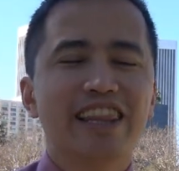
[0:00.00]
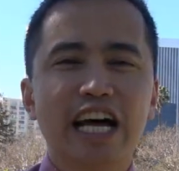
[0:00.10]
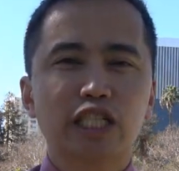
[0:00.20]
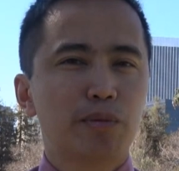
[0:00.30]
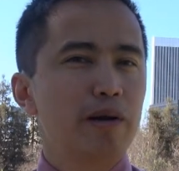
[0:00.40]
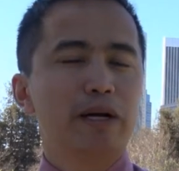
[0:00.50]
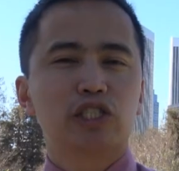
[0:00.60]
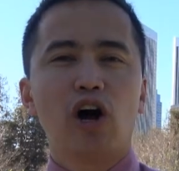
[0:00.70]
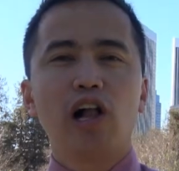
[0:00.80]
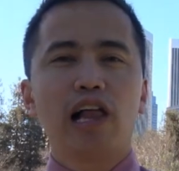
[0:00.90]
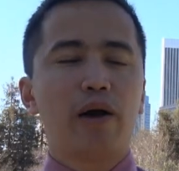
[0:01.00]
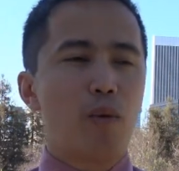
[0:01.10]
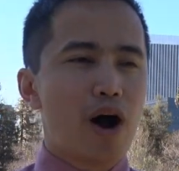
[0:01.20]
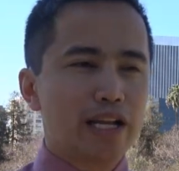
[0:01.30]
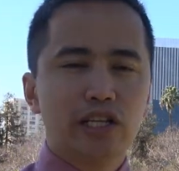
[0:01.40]
that's pretty much all I
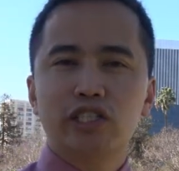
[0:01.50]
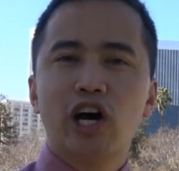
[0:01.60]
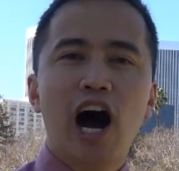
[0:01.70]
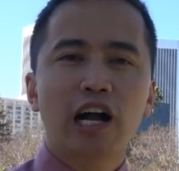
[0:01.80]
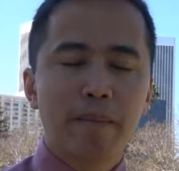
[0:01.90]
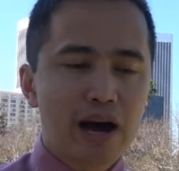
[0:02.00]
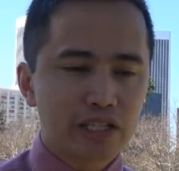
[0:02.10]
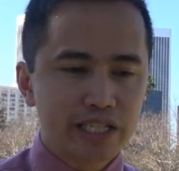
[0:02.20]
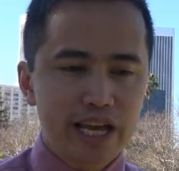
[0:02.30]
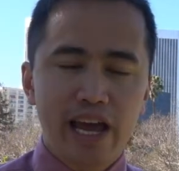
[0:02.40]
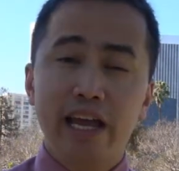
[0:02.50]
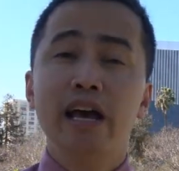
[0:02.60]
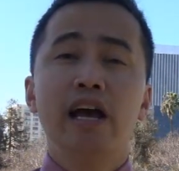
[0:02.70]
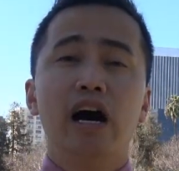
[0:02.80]
wanted to talk about today.